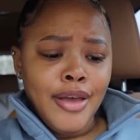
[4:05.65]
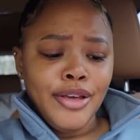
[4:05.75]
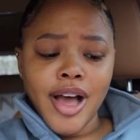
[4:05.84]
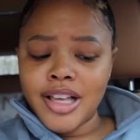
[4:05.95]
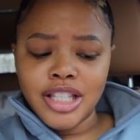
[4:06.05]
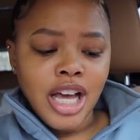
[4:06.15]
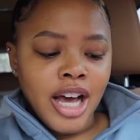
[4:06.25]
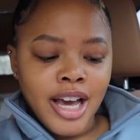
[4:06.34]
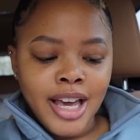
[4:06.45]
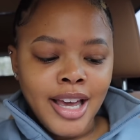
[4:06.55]
Y'all
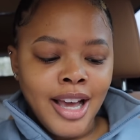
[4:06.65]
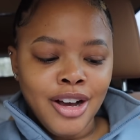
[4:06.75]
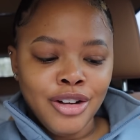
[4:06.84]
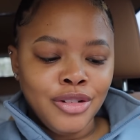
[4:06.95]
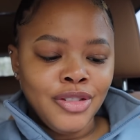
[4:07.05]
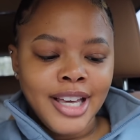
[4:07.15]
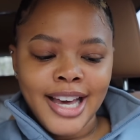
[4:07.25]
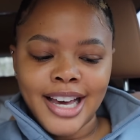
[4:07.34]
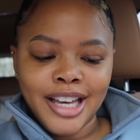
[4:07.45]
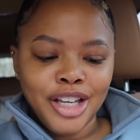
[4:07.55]
saw it. I don't even
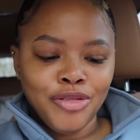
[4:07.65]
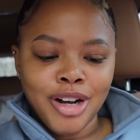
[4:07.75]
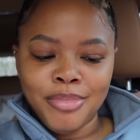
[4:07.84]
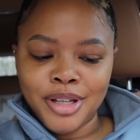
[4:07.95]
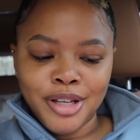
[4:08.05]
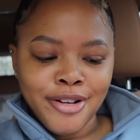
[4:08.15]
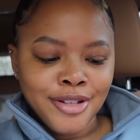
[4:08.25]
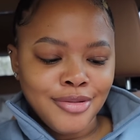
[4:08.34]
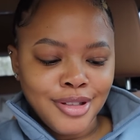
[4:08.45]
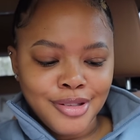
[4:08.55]
got rubbed in
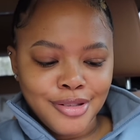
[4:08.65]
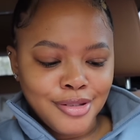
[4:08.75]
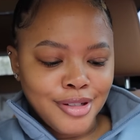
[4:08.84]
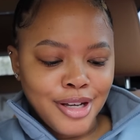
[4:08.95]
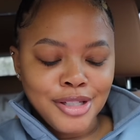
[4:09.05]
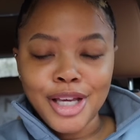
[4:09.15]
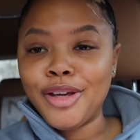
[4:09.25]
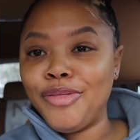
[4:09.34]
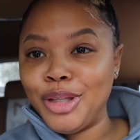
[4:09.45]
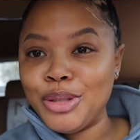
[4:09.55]
y'all's faces. I
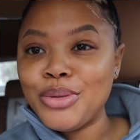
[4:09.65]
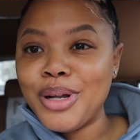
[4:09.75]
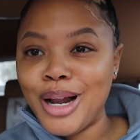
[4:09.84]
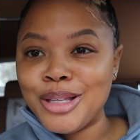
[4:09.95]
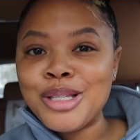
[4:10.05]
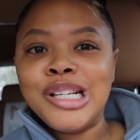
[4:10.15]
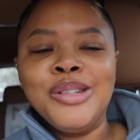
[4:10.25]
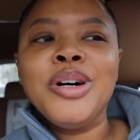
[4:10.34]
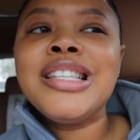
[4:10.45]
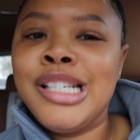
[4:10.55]
say fifty-two dollars and
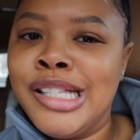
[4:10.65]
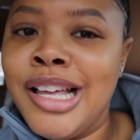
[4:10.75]
sixty-one cents